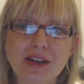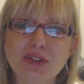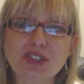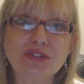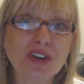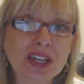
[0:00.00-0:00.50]
It
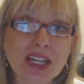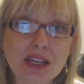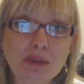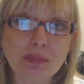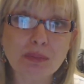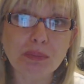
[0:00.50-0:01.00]
was
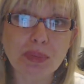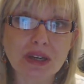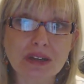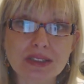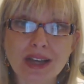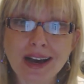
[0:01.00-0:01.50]
funny
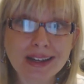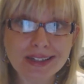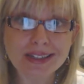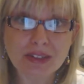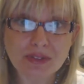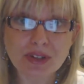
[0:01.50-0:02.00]
because I
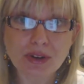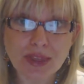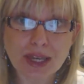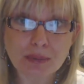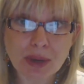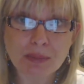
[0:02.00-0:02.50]
didn't even know
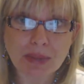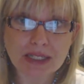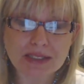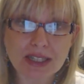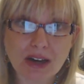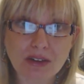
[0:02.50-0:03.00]
that about
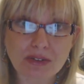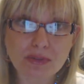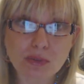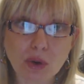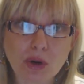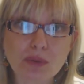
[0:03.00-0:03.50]
myself.
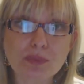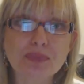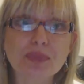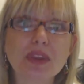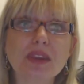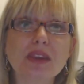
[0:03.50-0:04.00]
Well,
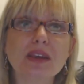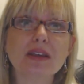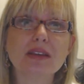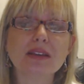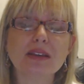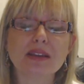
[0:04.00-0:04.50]

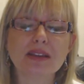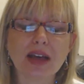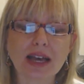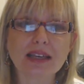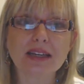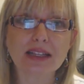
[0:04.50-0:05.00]

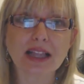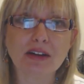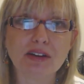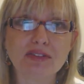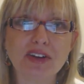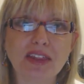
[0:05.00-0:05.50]
I can
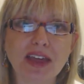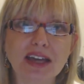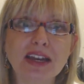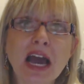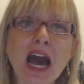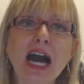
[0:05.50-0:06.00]
clarify
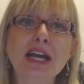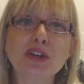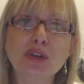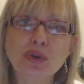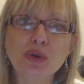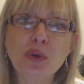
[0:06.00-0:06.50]
that. I
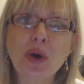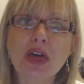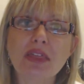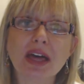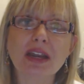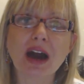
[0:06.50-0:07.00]
knew
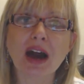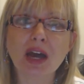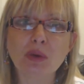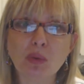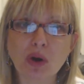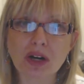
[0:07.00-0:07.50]
that
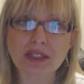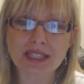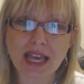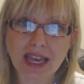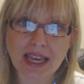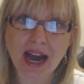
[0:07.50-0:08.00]
I
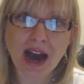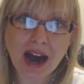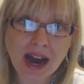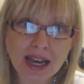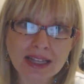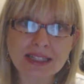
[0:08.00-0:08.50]
was a
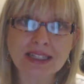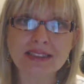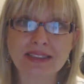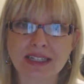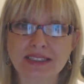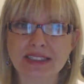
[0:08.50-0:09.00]
highly
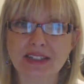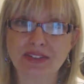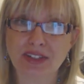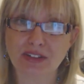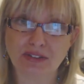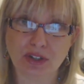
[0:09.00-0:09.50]
sensitive
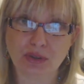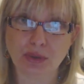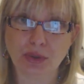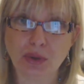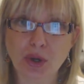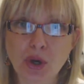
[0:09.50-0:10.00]

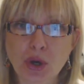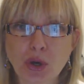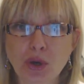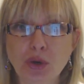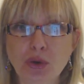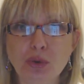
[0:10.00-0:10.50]
individual
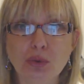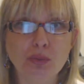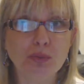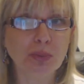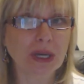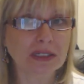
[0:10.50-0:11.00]
who
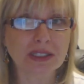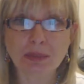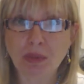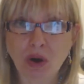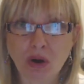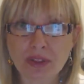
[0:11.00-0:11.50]
picked
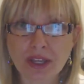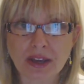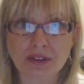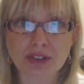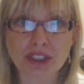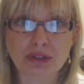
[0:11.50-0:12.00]
up all the
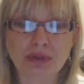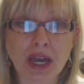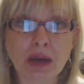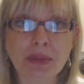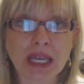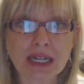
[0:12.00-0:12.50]
energy
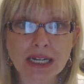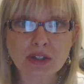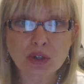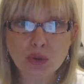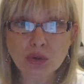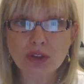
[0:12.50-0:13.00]
around me, and I
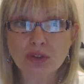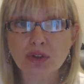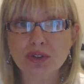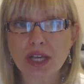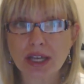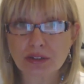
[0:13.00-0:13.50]
knew that
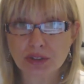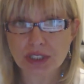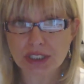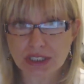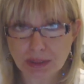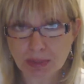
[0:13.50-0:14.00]
those
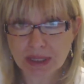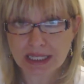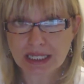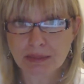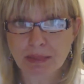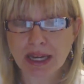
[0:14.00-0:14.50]
energies
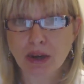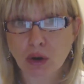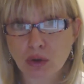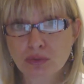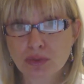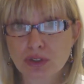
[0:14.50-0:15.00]
depleted my
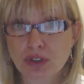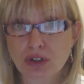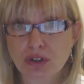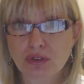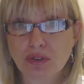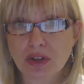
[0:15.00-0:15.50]
own
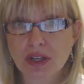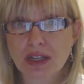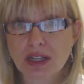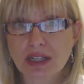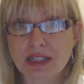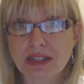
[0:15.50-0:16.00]
reserve,
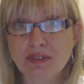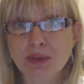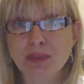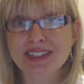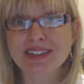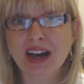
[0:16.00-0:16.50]

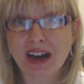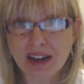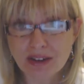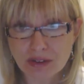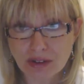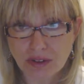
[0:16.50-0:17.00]
leaving me
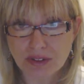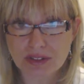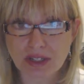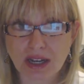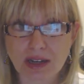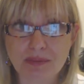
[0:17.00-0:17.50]
tired all the
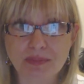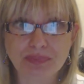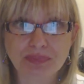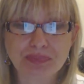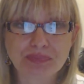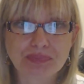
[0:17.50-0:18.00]
time.